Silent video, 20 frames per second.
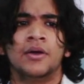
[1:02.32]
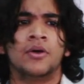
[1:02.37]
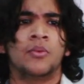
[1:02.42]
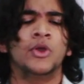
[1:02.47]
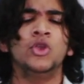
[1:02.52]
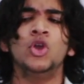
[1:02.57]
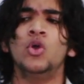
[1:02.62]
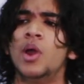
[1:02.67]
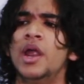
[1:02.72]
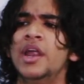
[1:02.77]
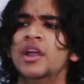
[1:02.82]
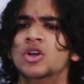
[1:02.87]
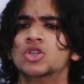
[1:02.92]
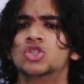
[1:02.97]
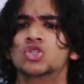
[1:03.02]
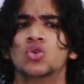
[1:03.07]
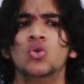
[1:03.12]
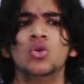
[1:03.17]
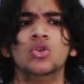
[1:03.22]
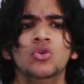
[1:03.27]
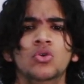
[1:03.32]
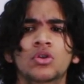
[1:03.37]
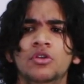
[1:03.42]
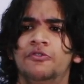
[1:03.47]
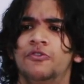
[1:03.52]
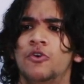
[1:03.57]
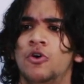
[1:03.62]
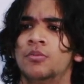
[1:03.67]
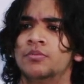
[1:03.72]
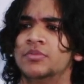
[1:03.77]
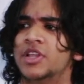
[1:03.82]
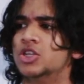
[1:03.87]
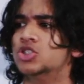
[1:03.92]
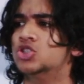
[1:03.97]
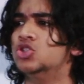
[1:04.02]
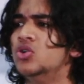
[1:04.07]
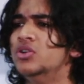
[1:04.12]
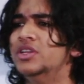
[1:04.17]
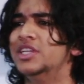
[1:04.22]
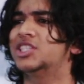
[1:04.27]
when you're wearing a school uniform,
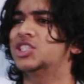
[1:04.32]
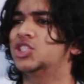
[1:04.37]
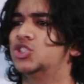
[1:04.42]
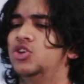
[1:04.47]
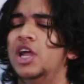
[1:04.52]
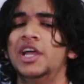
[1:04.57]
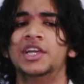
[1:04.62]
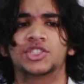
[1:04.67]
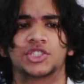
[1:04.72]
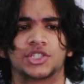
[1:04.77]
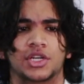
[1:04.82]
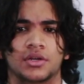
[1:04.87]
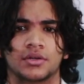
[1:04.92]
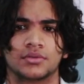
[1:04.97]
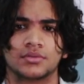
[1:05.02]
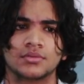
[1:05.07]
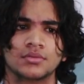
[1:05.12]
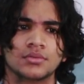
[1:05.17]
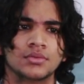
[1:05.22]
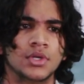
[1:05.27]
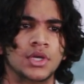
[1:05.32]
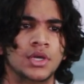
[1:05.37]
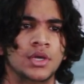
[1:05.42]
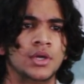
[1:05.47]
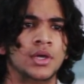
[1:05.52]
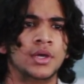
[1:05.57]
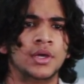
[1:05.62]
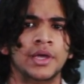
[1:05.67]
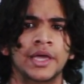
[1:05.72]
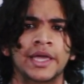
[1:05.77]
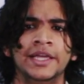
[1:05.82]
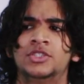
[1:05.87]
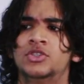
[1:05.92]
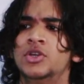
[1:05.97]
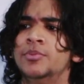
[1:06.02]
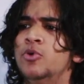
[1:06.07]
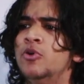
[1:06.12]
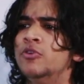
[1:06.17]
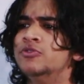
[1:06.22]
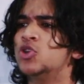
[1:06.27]
there's no distraction. It
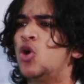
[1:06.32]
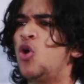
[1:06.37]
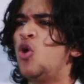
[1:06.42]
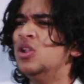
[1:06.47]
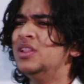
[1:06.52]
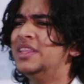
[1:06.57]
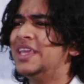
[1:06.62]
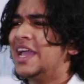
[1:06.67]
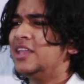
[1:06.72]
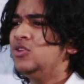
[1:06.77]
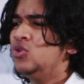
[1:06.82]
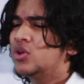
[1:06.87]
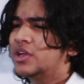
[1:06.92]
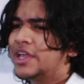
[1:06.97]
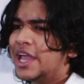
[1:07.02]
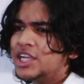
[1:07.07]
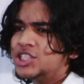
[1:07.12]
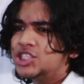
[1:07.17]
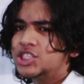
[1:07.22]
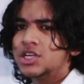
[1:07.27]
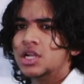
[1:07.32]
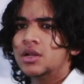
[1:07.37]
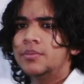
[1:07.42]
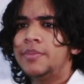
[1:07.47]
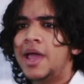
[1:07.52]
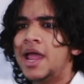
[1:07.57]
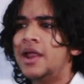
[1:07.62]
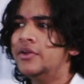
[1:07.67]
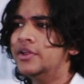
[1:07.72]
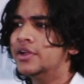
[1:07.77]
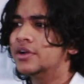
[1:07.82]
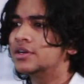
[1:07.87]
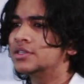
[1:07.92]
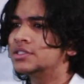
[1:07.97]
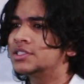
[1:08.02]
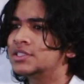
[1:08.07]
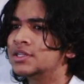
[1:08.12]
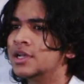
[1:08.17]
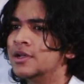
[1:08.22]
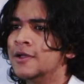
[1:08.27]
removes all the educational
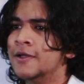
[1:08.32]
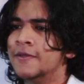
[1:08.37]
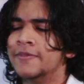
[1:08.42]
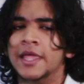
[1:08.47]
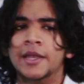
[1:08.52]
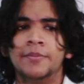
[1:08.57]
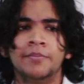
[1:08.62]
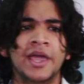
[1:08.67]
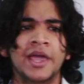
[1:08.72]
barriers that